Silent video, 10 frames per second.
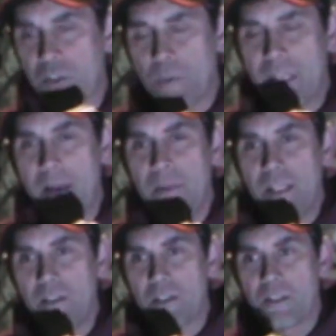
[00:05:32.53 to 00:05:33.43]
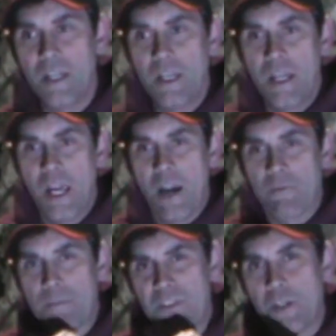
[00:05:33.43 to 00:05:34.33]
So what that means is
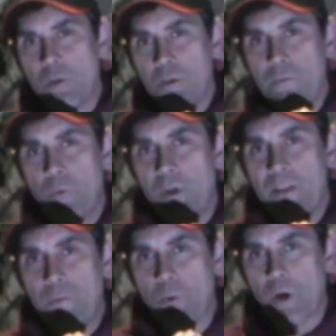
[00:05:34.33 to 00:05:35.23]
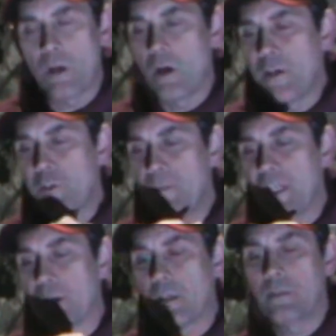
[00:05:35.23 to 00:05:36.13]
from 0 to 44 on your
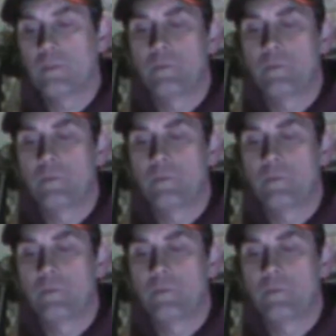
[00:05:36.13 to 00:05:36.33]
meter,